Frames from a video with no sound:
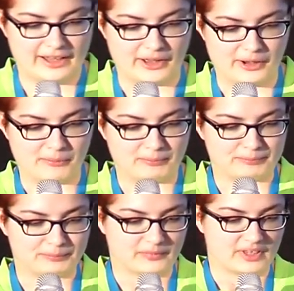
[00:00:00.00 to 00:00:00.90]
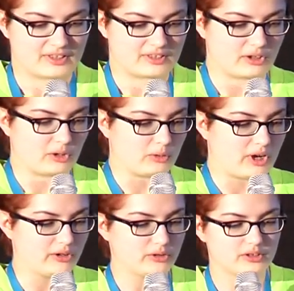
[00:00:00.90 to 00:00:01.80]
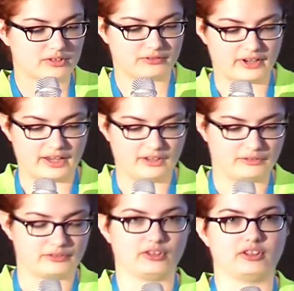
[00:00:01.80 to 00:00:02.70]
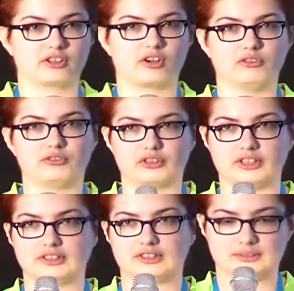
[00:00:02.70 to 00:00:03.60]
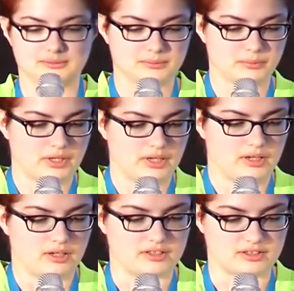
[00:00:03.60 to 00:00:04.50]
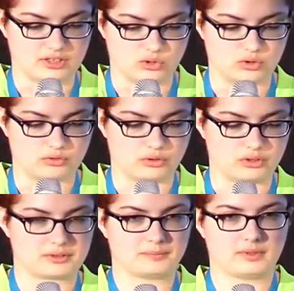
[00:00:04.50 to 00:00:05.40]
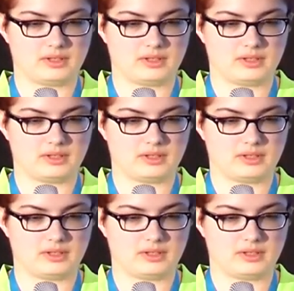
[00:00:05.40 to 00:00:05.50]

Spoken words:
So how do you survive on a conference as an introvert?